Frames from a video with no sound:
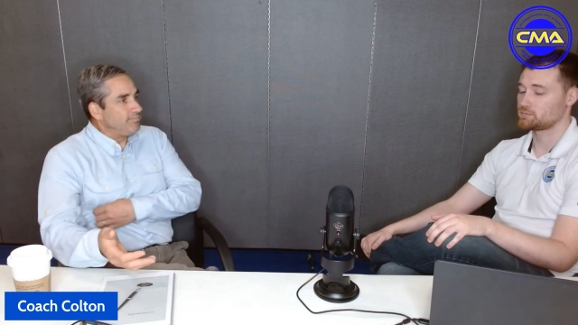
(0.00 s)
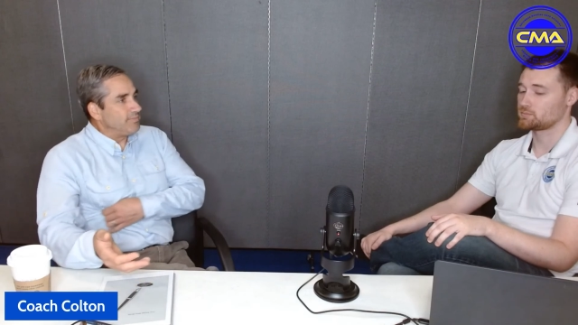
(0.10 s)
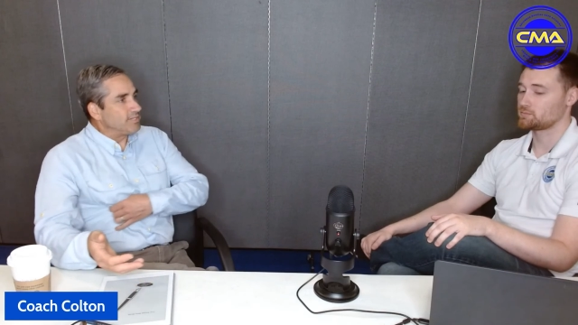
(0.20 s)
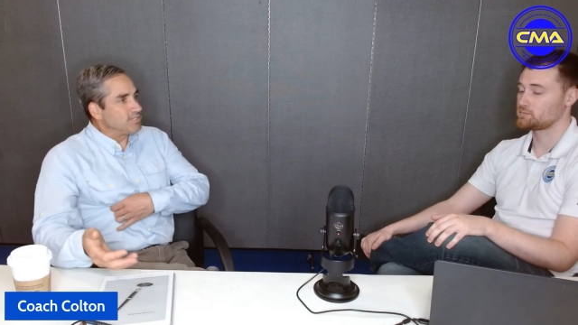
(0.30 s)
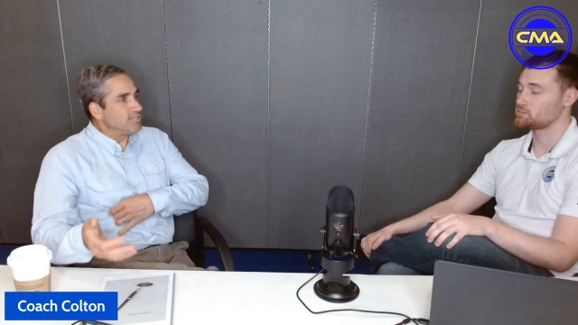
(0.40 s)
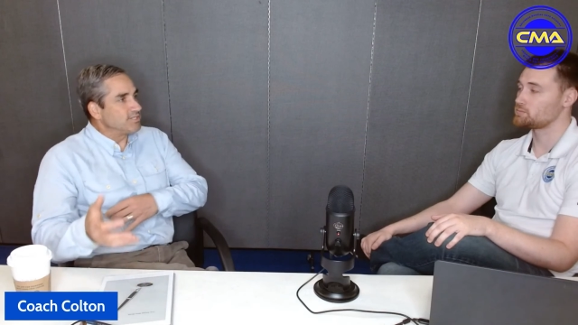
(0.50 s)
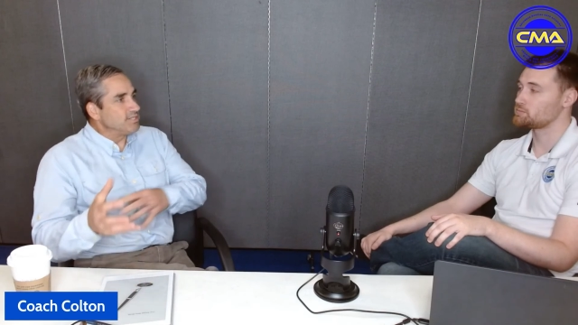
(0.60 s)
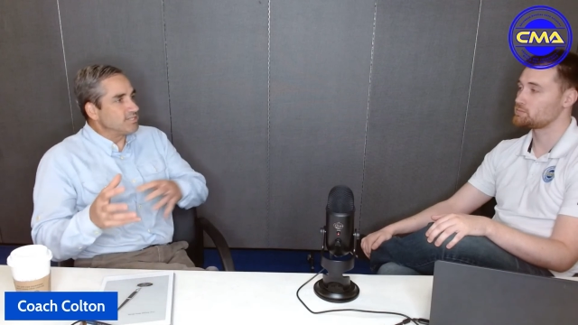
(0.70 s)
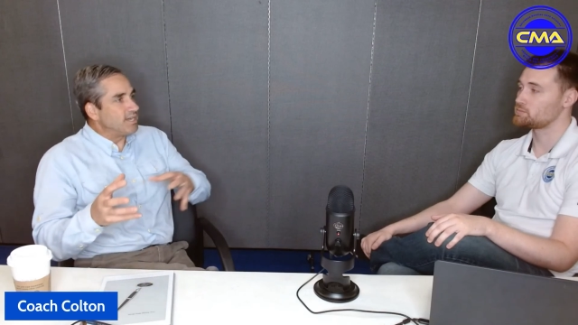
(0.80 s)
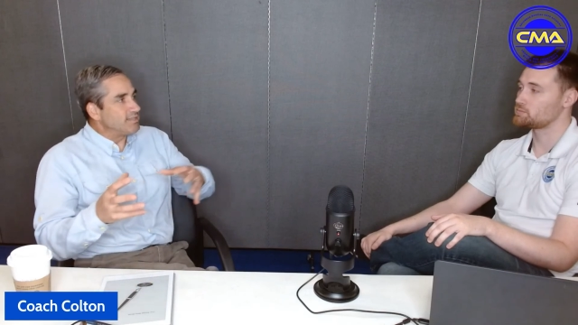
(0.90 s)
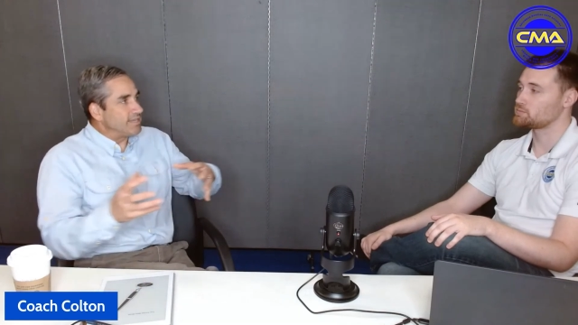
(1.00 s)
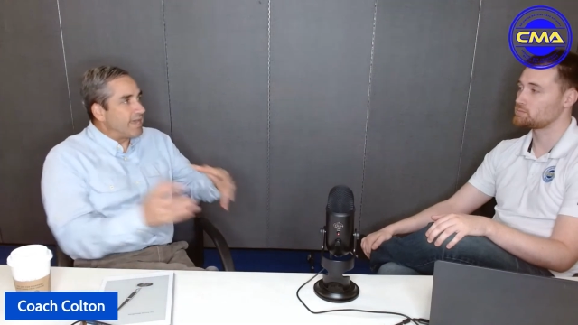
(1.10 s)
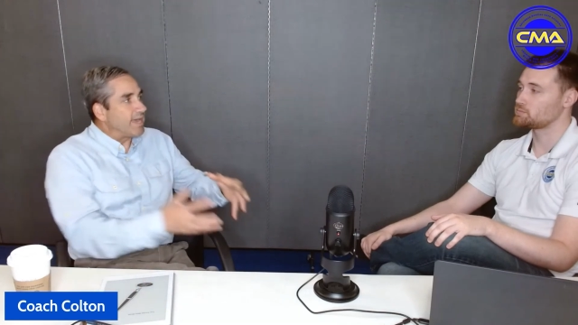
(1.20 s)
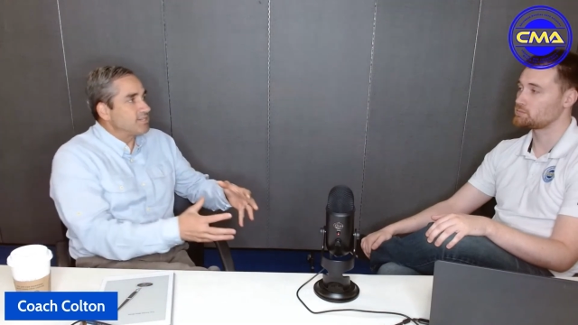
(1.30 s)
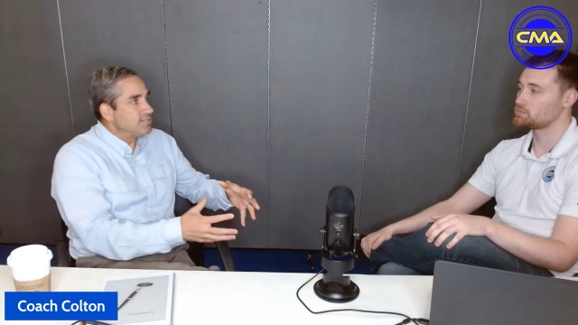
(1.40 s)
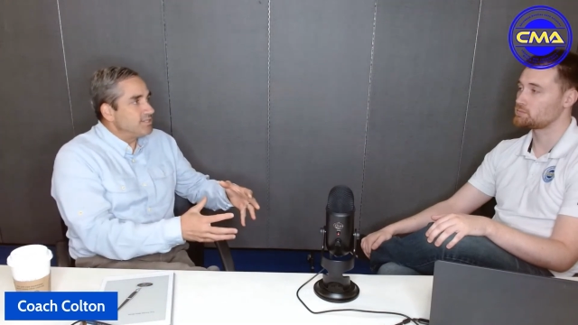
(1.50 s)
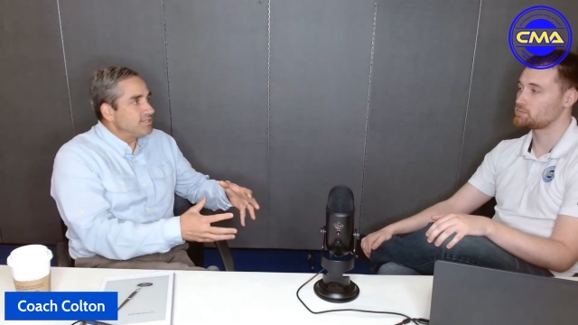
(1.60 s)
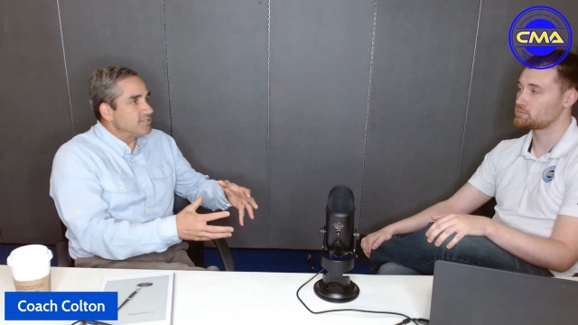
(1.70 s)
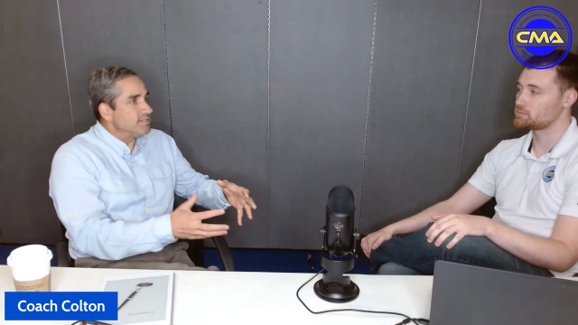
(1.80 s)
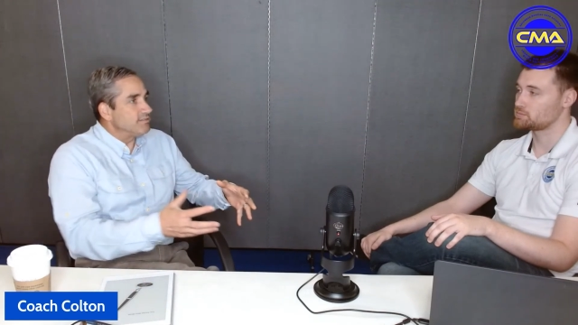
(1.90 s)
Speaker 1: it's just, it's not the action.
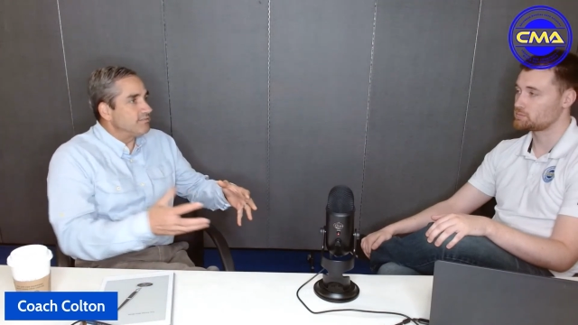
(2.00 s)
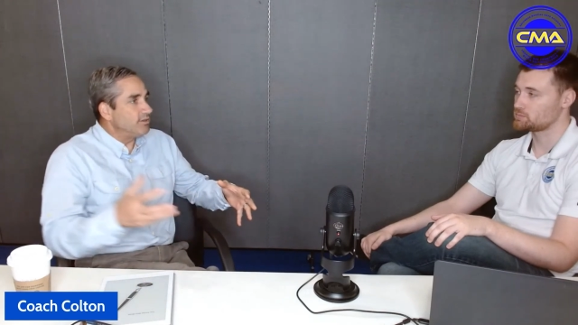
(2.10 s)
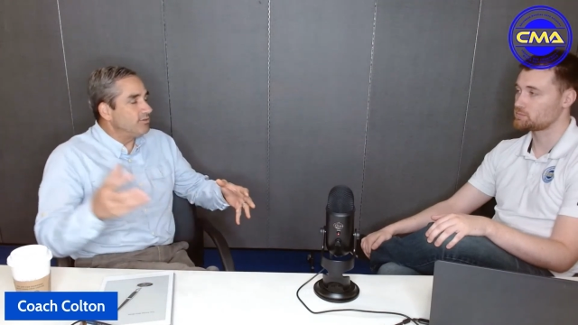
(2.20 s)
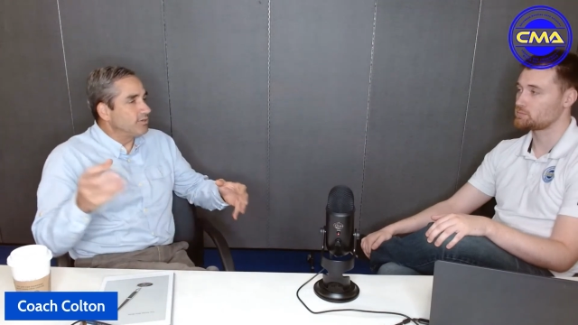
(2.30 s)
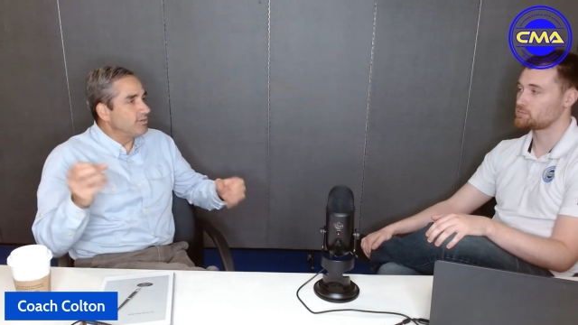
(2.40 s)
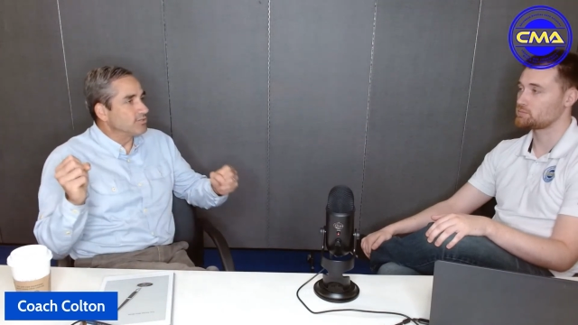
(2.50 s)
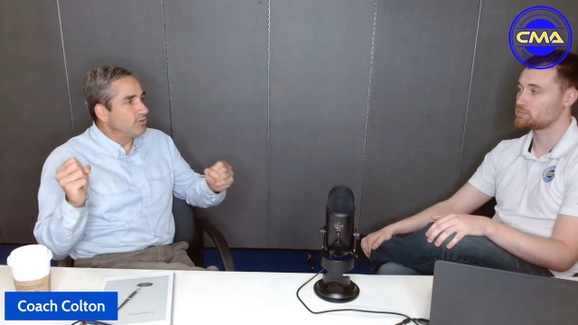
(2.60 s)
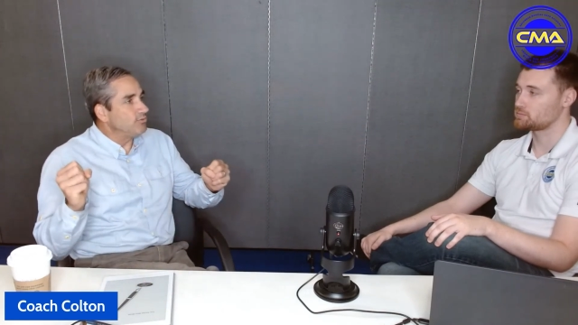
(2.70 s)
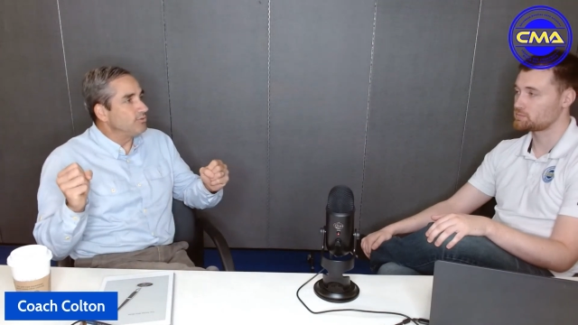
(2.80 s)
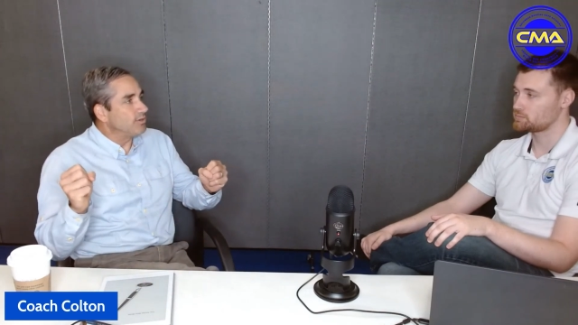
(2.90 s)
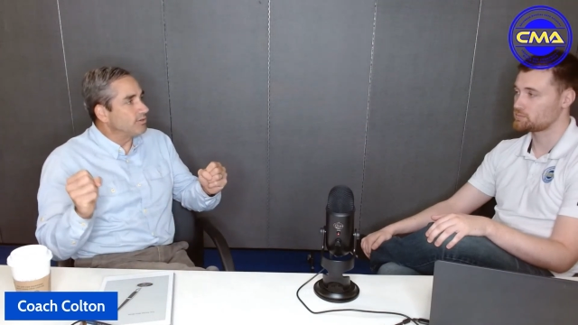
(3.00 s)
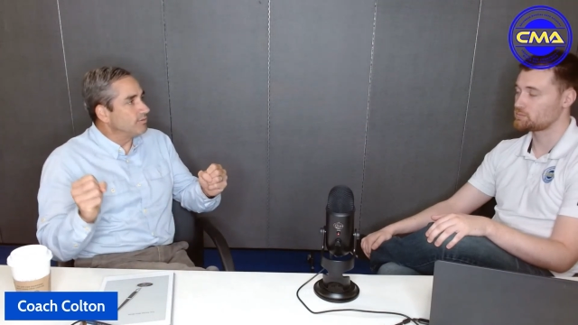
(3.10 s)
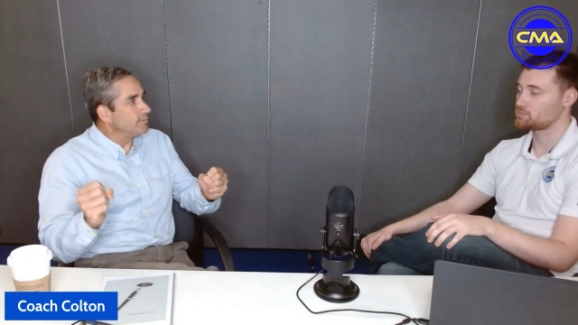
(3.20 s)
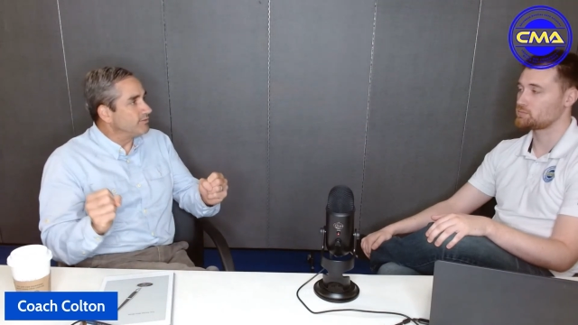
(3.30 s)
It's the, oh, Coach Colton talked to me about